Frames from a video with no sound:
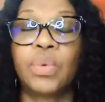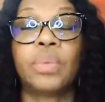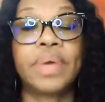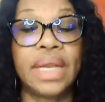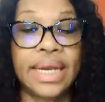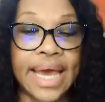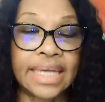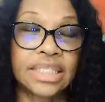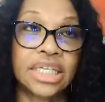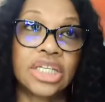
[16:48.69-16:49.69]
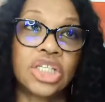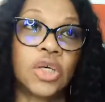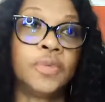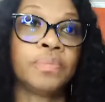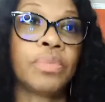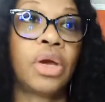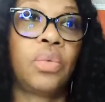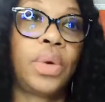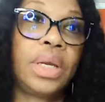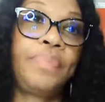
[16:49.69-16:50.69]
There won't be any dancing. So
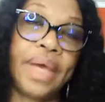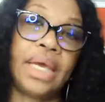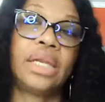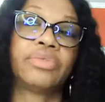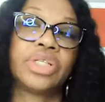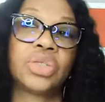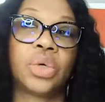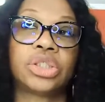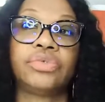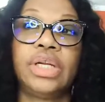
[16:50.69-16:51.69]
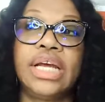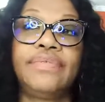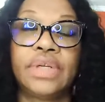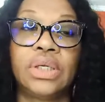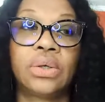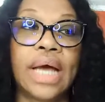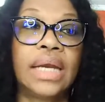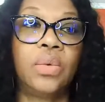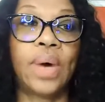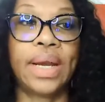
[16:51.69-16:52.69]
when you're picking the resort, you really have to look
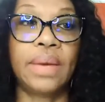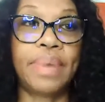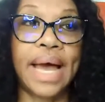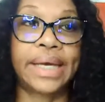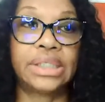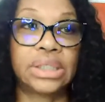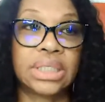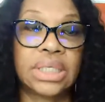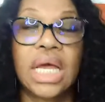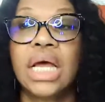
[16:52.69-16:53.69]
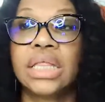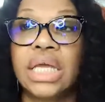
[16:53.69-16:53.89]
at the wedding packages,